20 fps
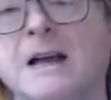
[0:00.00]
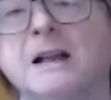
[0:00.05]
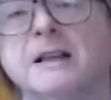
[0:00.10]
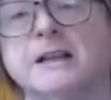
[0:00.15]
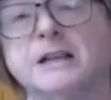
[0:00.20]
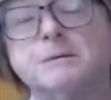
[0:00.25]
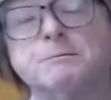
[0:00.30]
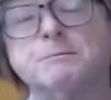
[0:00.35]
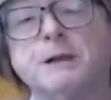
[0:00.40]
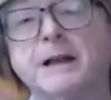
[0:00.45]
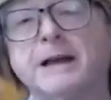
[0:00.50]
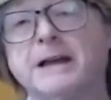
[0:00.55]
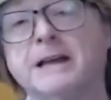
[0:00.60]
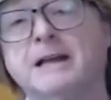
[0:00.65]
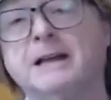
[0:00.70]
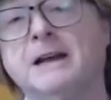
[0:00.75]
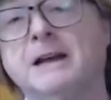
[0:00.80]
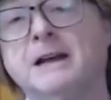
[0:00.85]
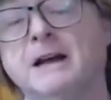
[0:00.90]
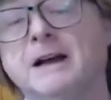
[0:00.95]
Let's
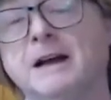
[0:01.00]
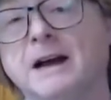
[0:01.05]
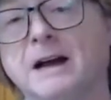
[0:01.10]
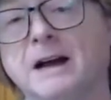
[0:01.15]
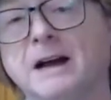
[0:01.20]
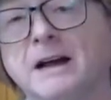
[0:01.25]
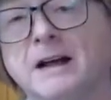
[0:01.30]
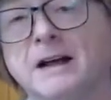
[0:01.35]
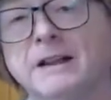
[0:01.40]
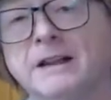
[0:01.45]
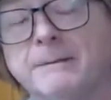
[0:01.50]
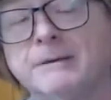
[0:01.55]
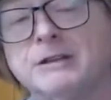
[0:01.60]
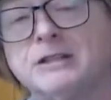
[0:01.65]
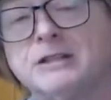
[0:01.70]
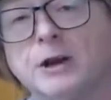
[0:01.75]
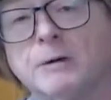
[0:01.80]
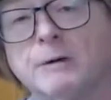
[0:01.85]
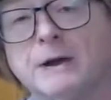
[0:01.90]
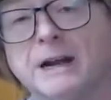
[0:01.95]
play, let me
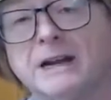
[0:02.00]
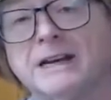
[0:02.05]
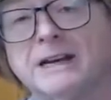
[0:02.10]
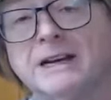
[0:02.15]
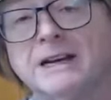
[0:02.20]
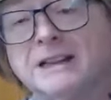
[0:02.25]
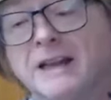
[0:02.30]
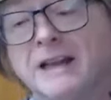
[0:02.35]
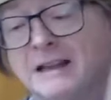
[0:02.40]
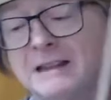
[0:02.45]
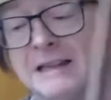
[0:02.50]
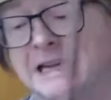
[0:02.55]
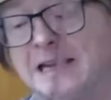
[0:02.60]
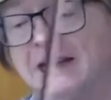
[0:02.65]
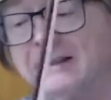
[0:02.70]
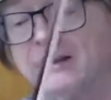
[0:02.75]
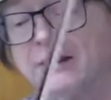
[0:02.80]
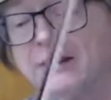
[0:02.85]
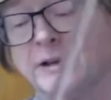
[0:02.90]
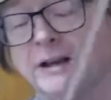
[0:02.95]
show you what I did at the
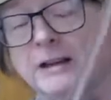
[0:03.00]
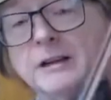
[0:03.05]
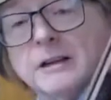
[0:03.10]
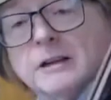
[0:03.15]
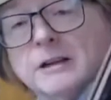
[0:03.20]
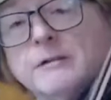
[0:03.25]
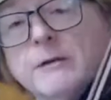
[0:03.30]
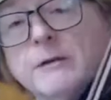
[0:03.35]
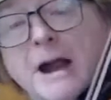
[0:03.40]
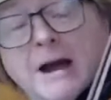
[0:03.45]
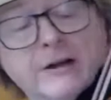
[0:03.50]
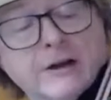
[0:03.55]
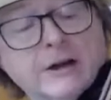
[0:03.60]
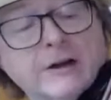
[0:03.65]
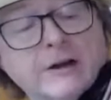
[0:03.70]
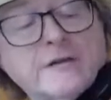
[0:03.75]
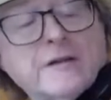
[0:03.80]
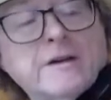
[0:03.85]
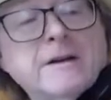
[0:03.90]
end there, that little round off.